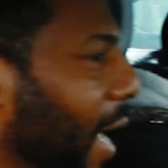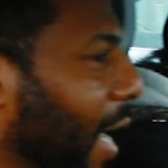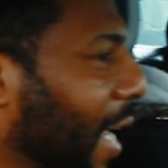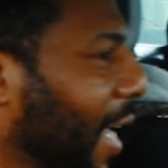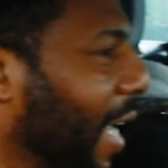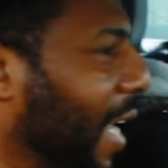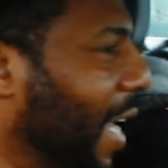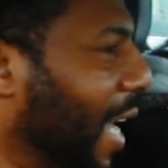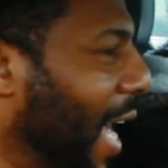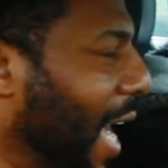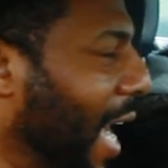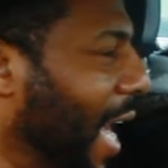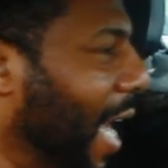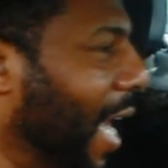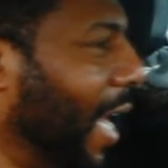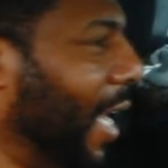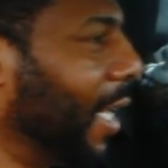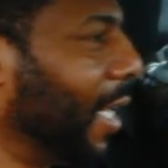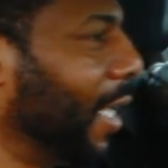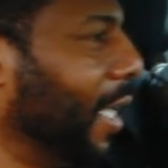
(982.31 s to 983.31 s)
that
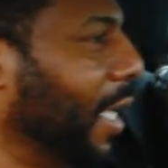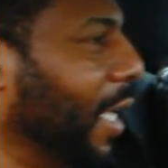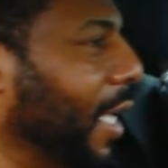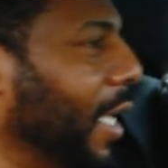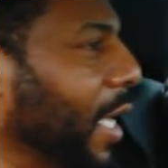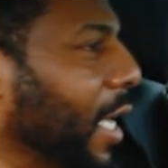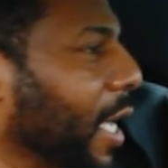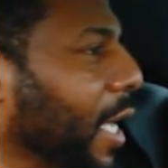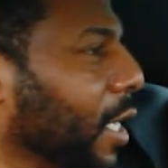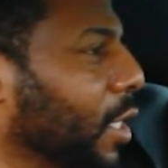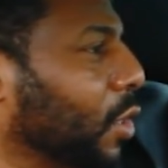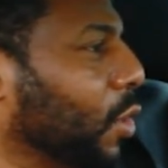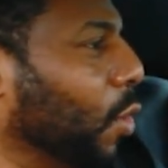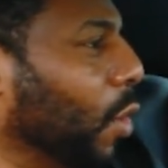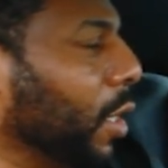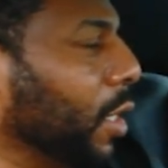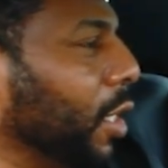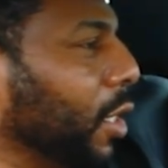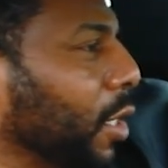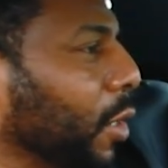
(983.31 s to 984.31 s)
God is
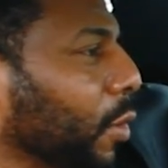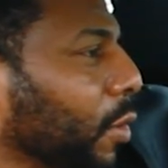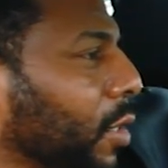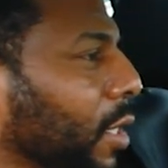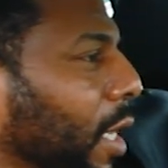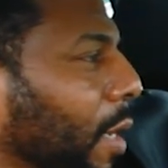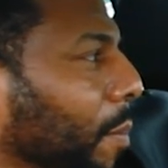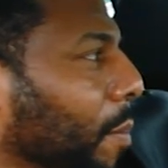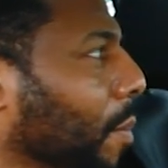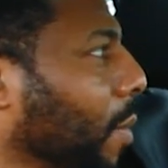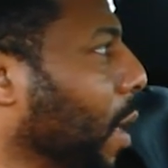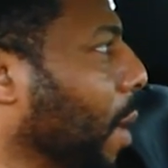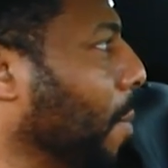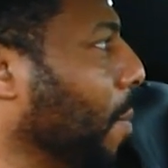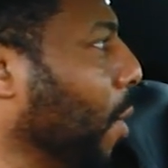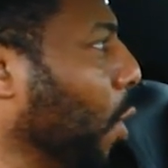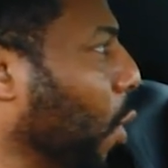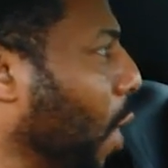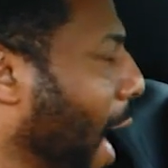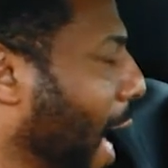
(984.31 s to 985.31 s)
going to do something
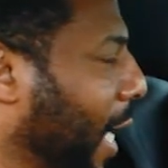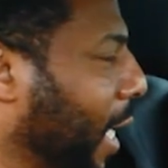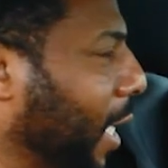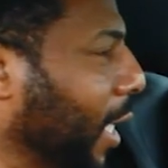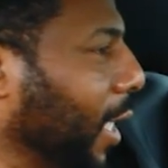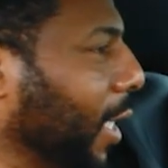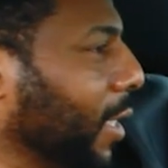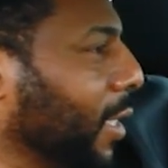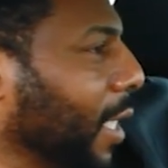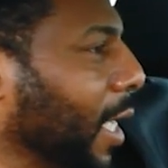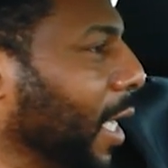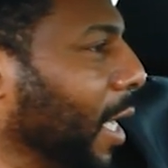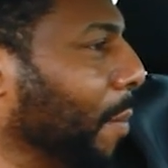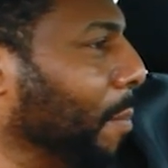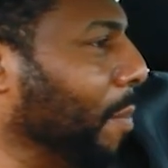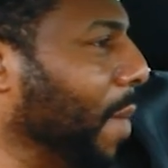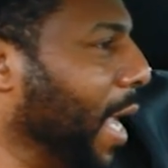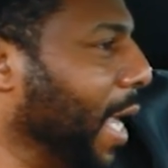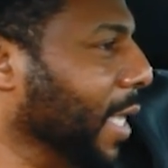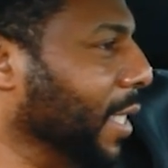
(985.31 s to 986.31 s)
miraculous and
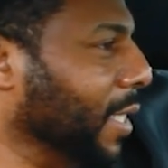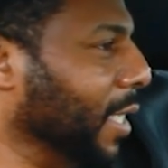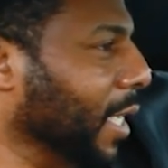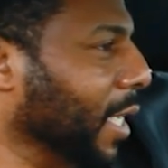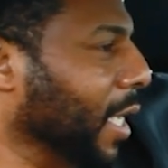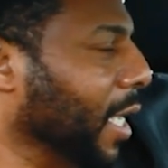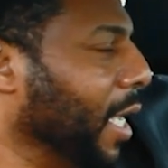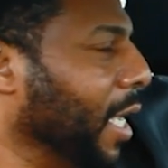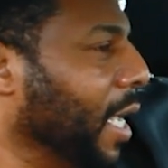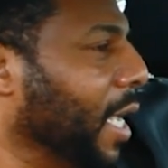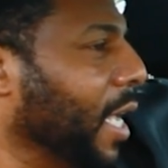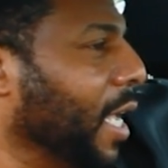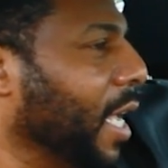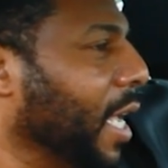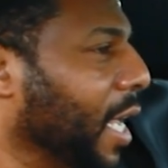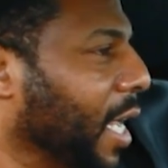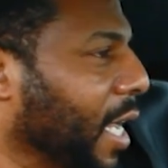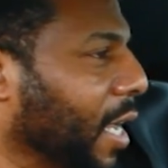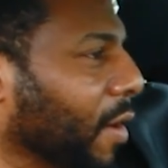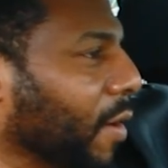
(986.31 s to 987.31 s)
amazing
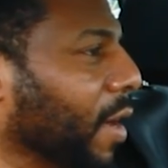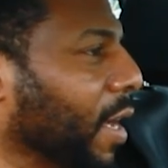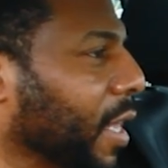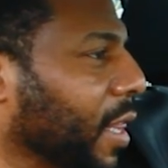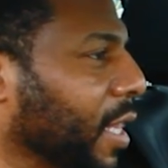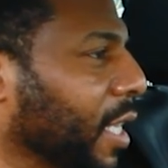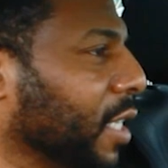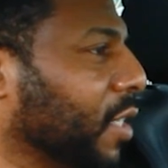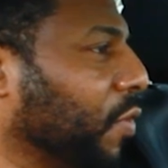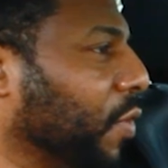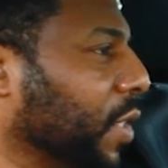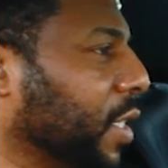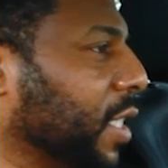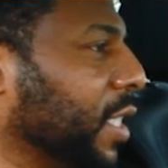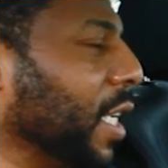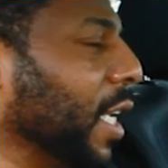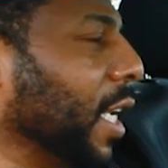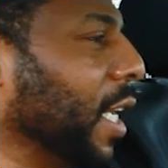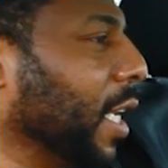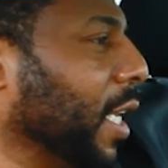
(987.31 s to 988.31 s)
here in this
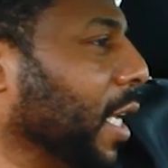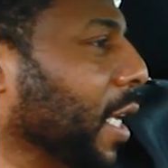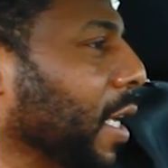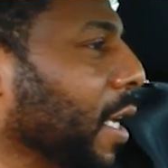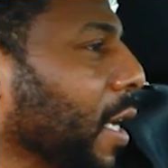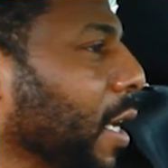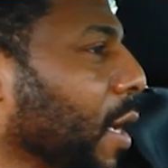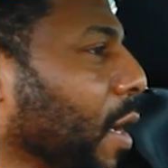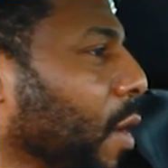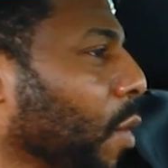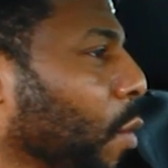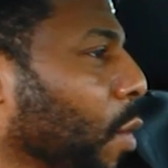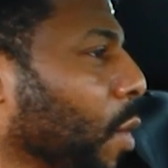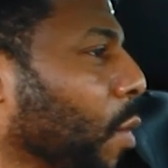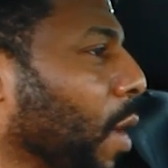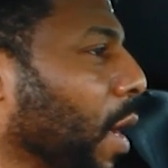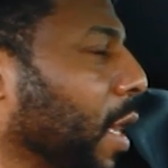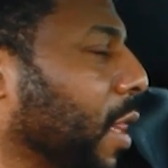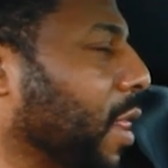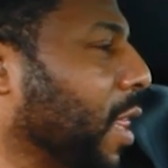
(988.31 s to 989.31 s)
facility. We
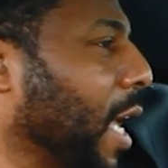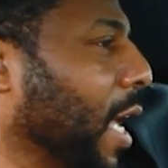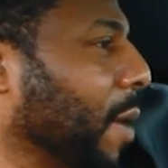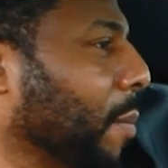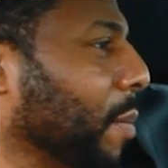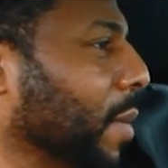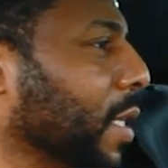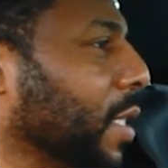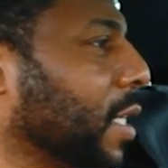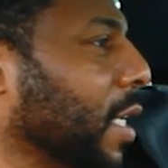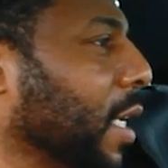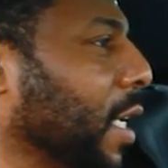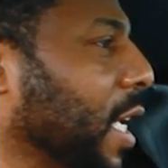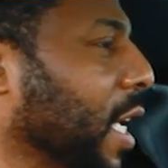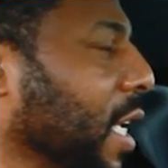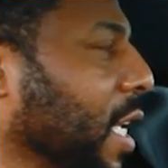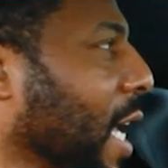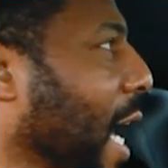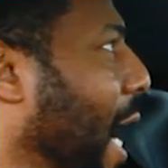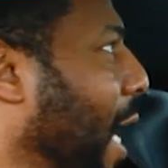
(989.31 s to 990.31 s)
want to thank Ms.
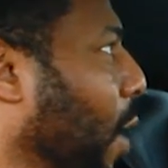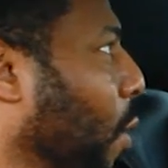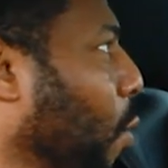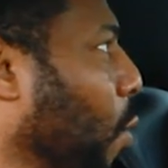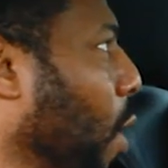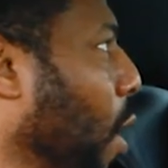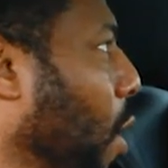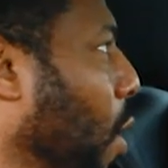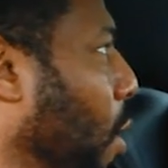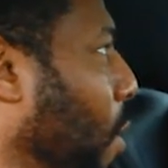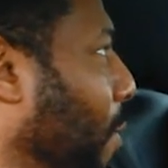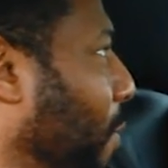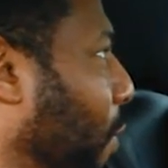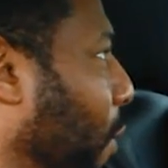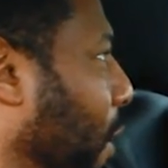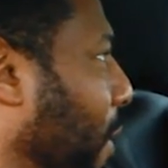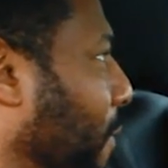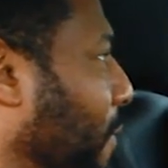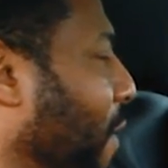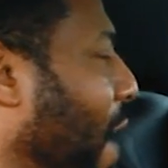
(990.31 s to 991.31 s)
Kenyatta Rome
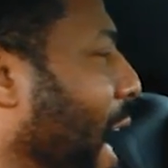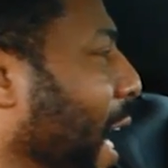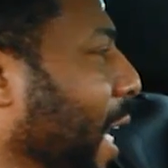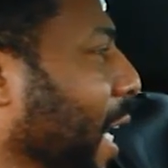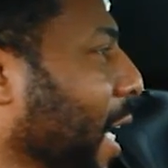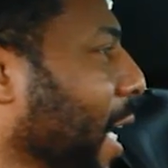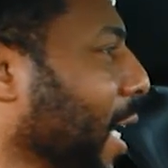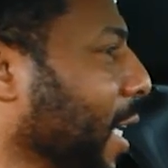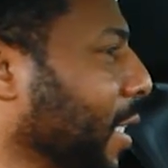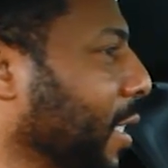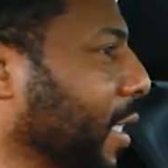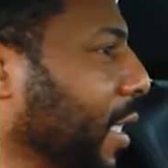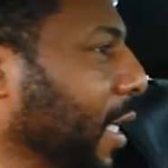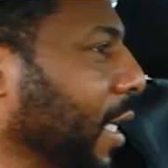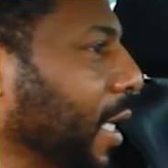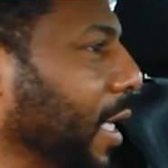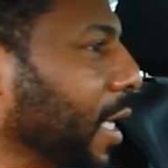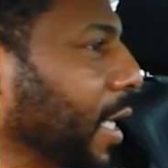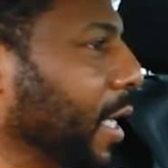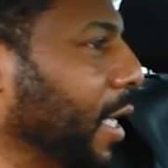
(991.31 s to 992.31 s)
for inviting us
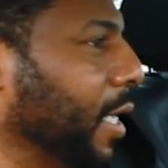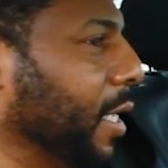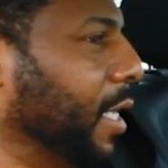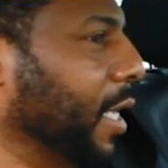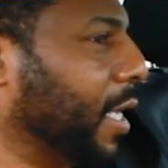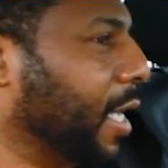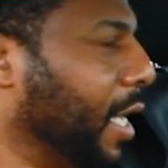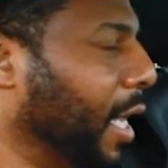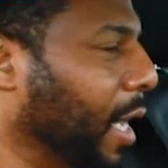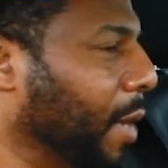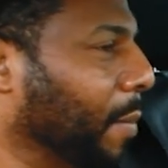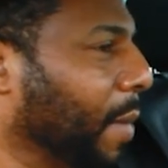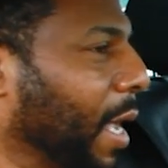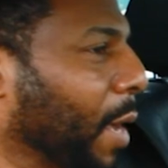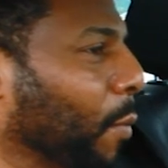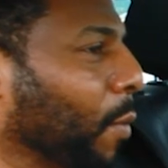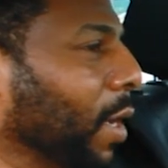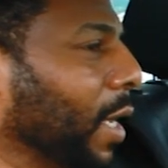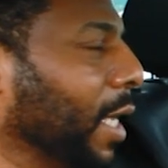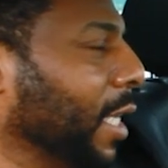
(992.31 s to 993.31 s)
to come
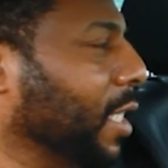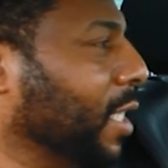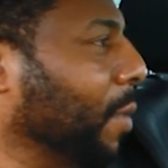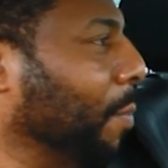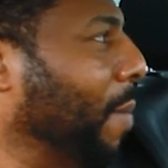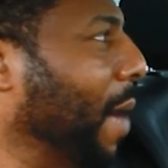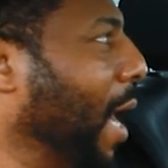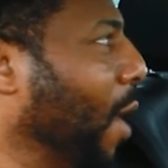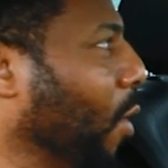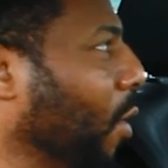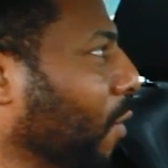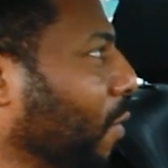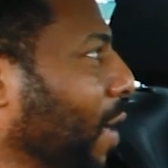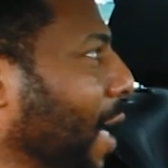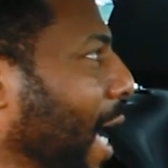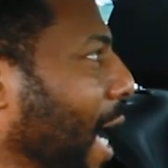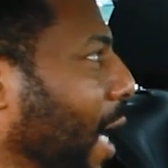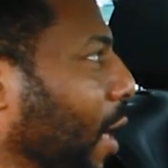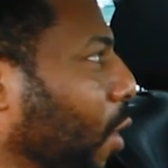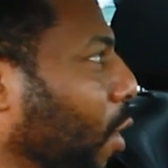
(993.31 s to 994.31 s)
and release the power of
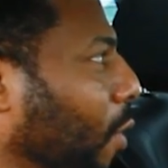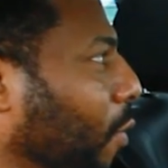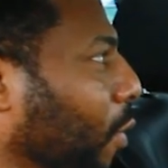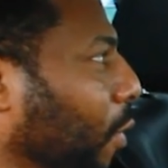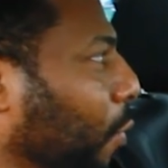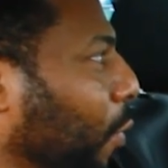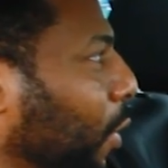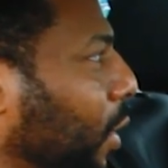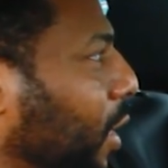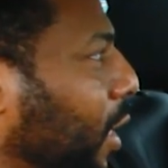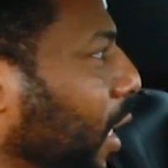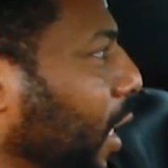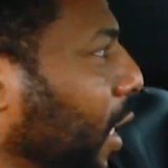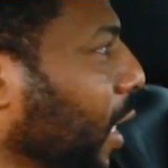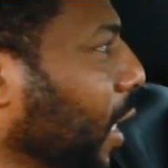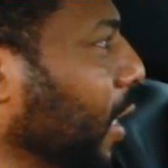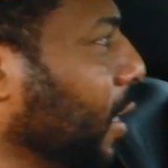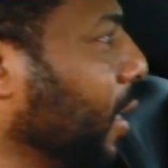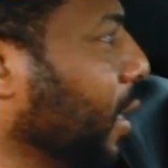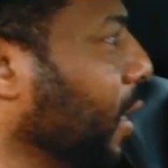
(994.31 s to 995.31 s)
God over
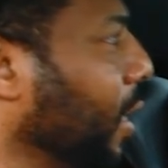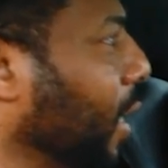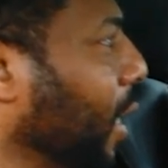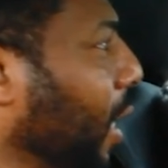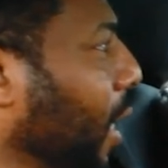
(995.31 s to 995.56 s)
Fresenius